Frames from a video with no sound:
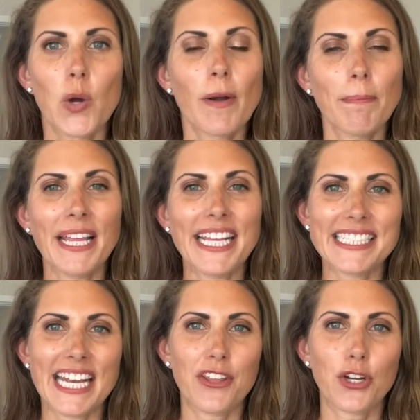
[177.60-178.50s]
Rippling
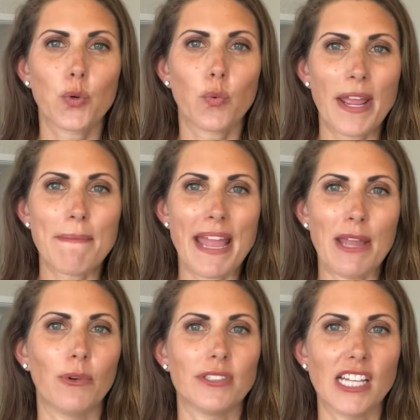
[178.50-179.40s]
is another great
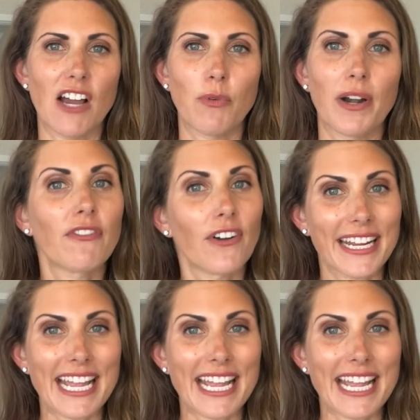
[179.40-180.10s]
payroll software for